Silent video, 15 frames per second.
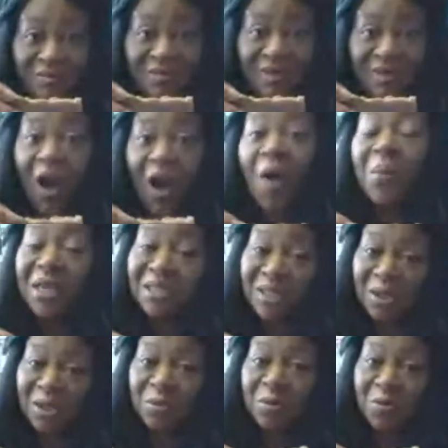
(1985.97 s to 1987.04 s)
All my
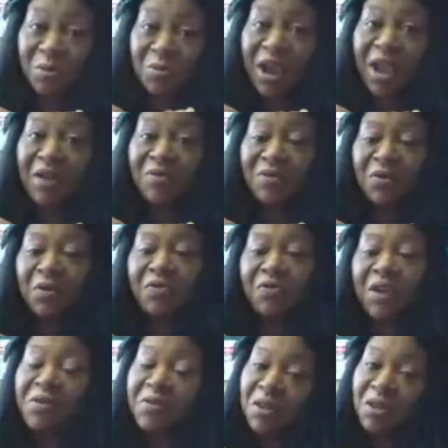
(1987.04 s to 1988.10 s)
soaps were brown for a
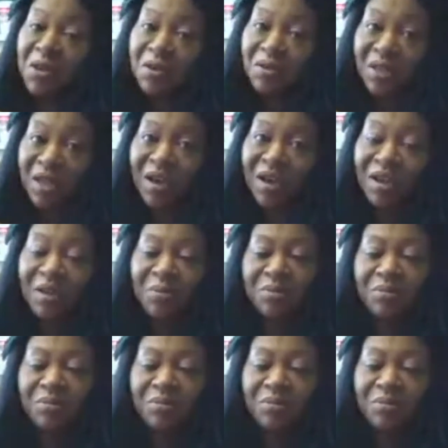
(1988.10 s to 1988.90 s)
very long time